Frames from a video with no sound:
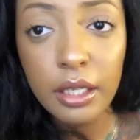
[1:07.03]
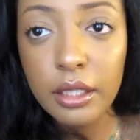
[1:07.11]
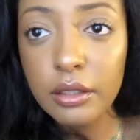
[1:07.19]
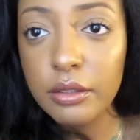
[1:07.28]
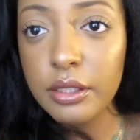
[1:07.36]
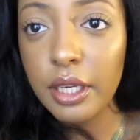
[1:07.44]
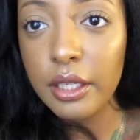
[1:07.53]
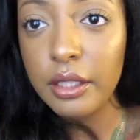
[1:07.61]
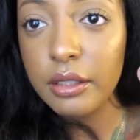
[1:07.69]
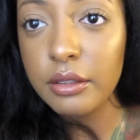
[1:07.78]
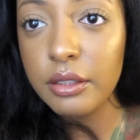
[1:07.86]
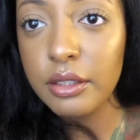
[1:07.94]
It looks kind
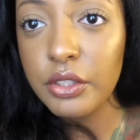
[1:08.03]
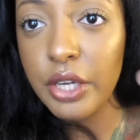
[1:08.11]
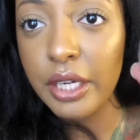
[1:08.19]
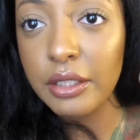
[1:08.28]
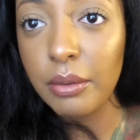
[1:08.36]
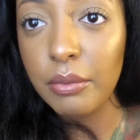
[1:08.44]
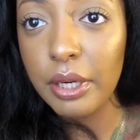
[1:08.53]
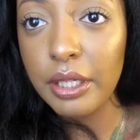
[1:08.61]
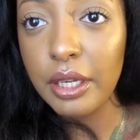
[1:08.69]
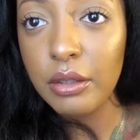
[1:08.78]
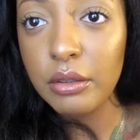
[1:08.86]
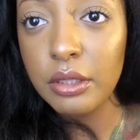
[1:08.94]
of jacked up right
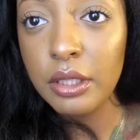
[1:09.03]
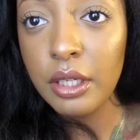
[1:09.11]
now.